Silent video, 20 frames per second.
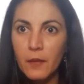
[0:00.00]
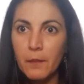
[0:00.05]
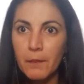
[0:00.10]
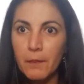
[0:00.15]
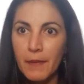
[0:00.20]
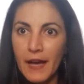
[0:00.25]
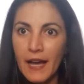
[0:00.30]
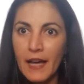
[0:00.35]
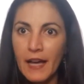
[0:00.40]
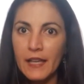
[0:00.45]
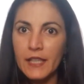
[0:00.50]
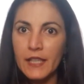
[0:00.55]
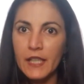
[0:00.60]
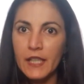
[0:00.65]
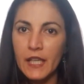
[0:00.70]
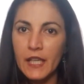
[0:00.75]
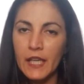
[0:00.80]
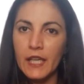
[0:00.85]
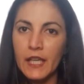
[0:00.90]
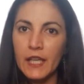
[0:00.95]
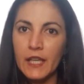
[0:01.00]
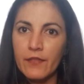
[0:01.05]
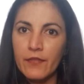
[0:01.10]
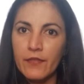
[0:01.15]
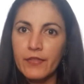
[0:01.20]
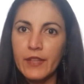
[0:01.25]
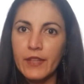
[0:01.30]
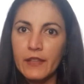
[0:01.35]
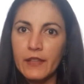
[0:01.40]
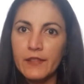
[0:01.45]
by
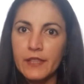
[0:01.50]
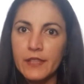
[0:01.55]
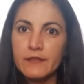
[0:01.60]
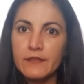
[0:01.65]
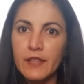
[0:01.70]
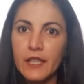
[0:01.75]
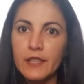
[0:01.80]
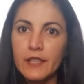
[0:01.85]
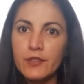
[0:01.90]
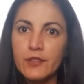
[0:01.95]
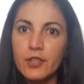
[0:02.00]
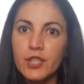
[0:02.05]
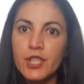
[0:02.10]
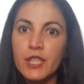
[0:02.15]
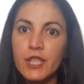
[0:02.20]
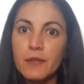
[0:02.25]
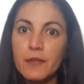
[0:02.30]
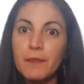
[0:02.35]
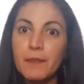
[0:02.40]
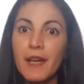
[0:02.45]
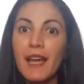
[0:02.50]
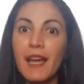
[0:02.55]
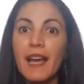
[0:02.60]
the dictatorship,